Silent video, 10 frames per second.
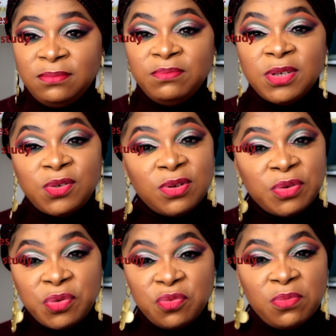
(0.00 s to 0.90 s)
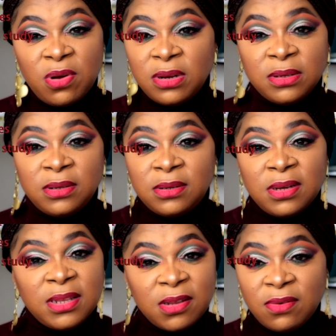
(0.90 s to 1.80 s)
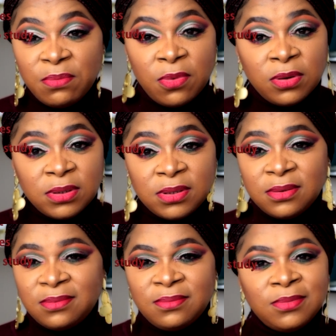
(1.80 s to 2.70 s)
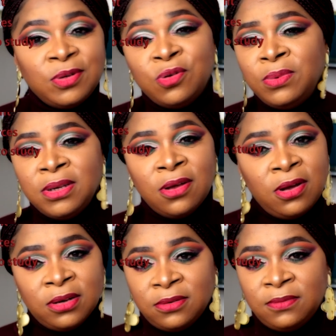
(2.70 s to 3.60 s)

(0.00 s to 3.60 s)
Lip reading: between 2 months and 3 months, you'll be done.